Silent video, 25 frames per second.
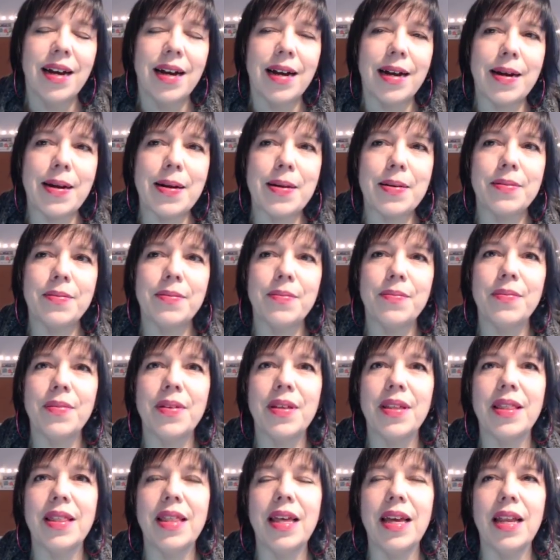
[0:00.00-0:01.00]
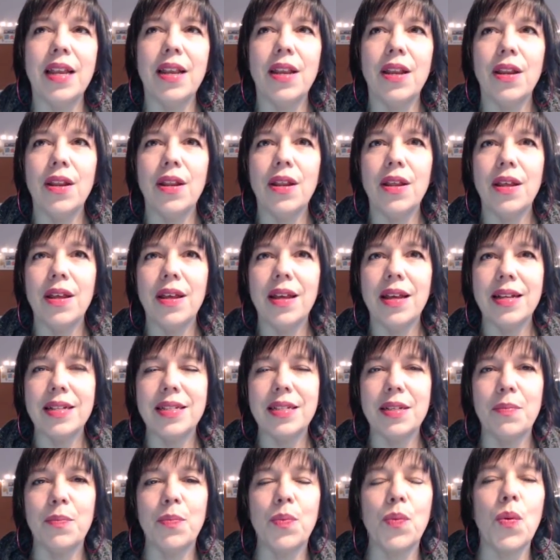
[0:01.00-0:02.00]
um, that
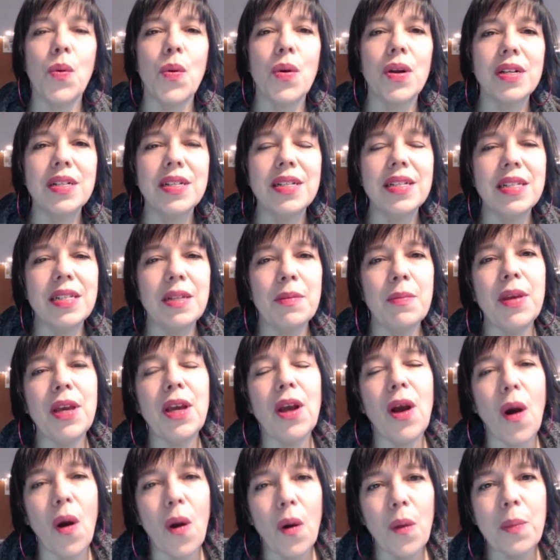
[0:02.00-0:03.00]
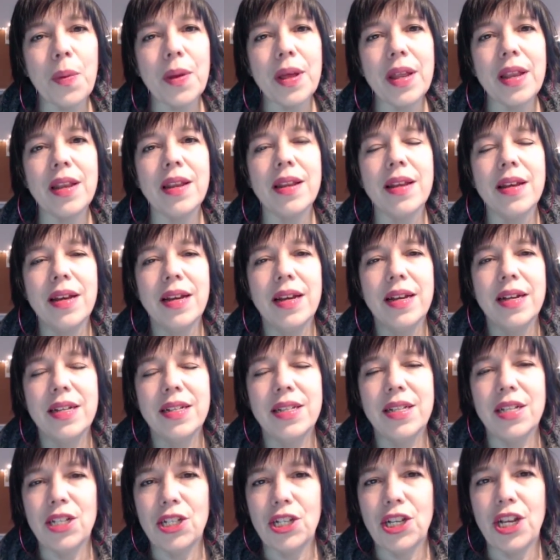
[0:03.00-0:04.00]
it's important to be open
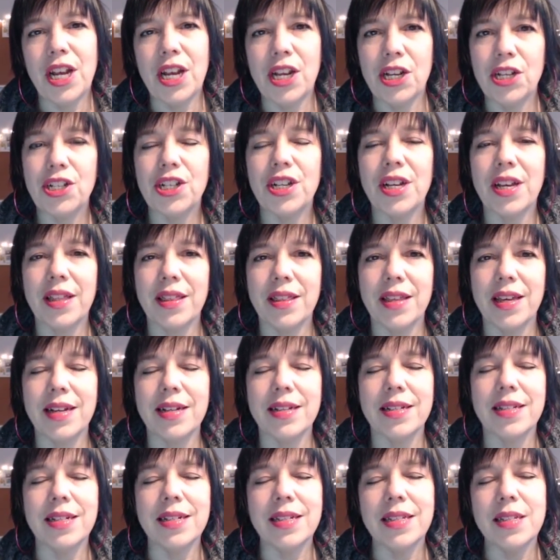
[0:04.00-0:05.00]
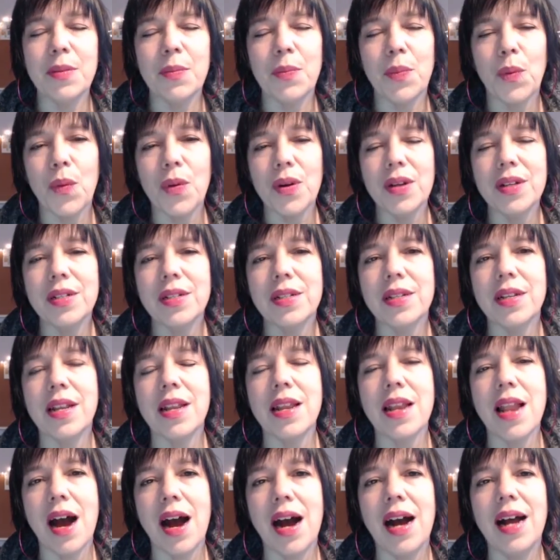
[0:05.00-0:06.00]
to changing things. It's important to
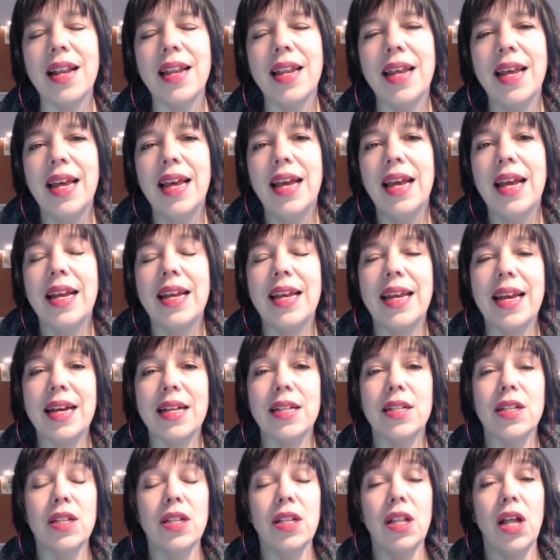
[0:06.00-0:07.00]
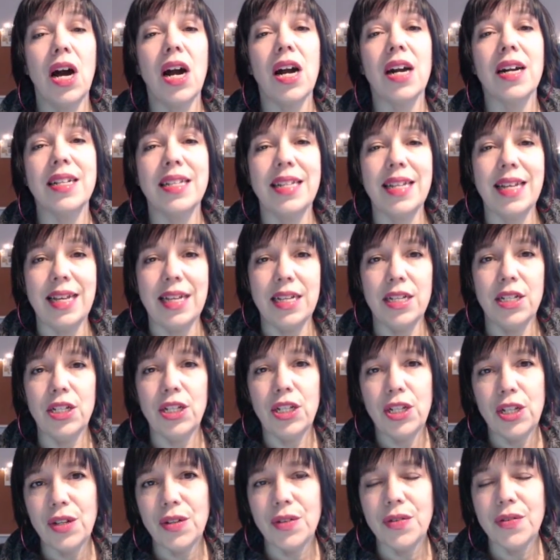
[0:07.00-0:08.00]
not get locked
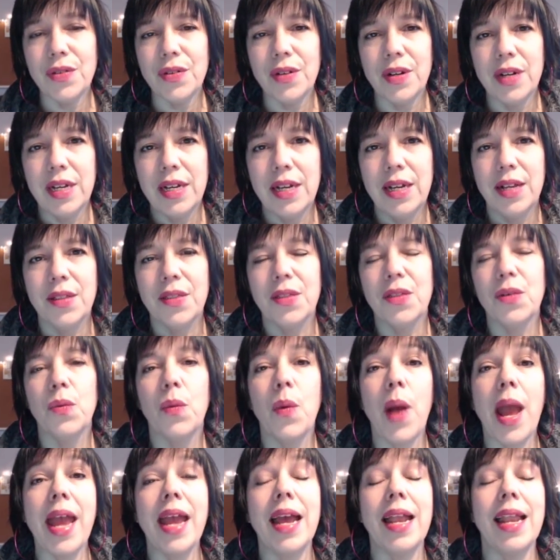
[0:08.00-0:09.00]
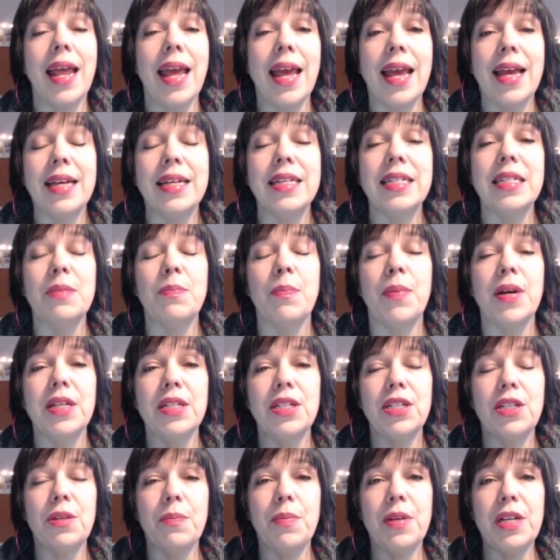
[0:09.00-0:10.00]
into the way it is,
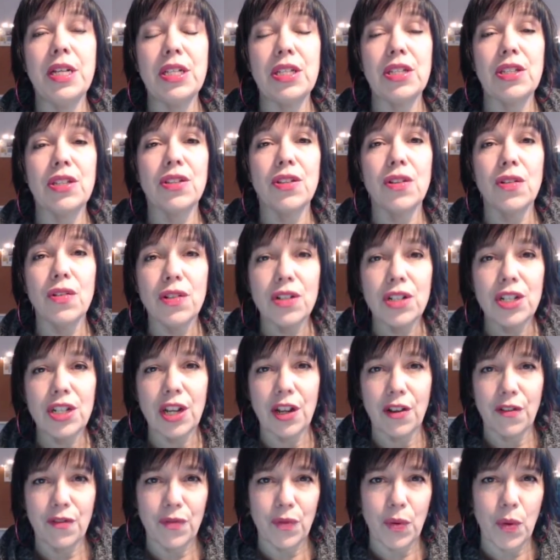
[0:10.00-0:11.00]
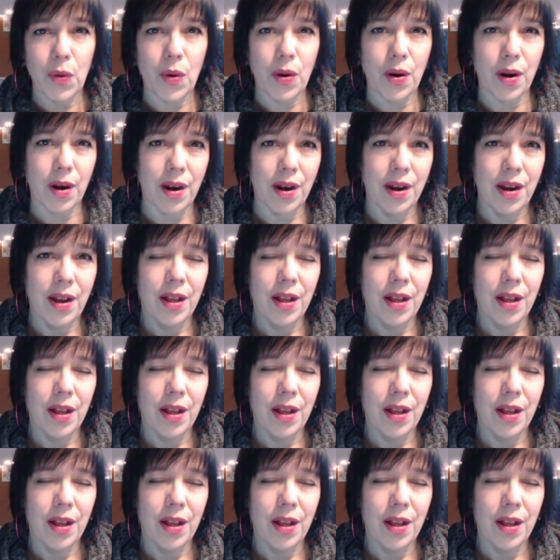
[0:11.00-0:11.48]
but to be searching for